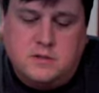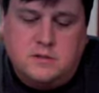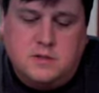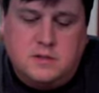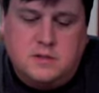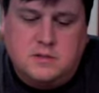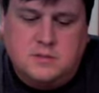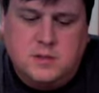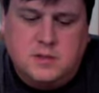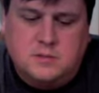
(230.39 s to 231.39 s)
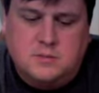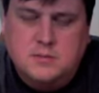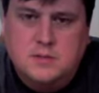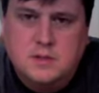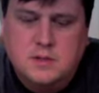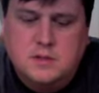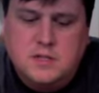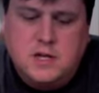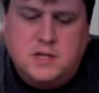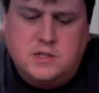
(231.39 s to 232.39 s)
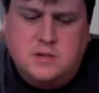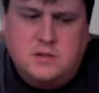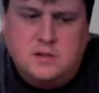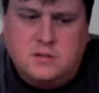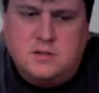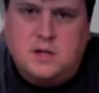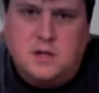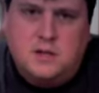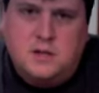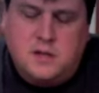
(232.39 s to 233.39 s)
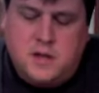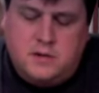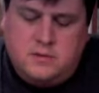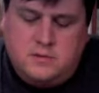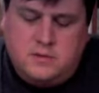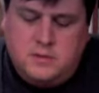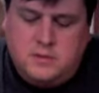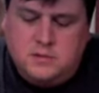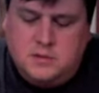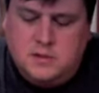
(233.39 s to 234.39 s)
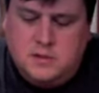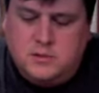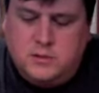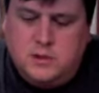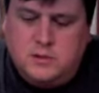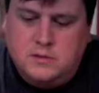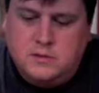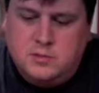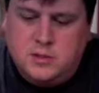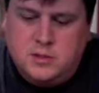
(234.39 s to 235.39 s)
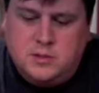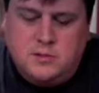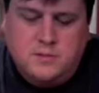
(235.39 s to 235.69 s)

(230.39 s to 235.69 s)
It's like it's been textured and then sanded down or something. It's kind of weird to explain.